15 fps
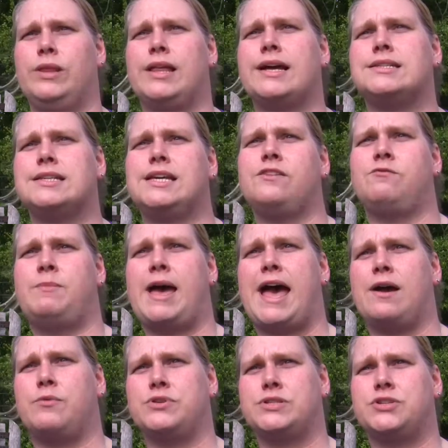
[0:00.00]
We like to give
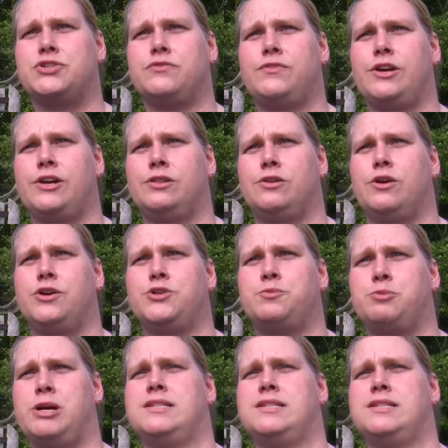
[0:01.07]
back. We're such a very large